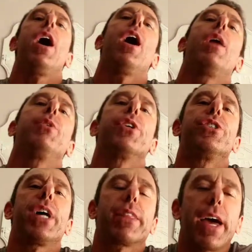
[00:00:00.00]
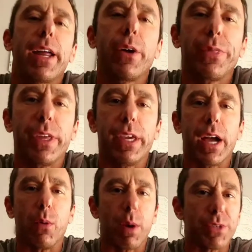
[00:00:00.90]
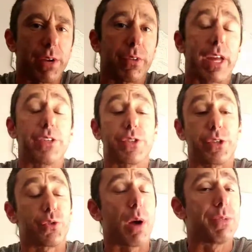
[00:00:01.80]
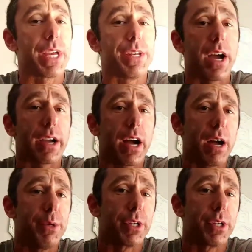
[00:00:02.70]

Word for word: Um, you can check that out. The uh, website for that is thedropset.com.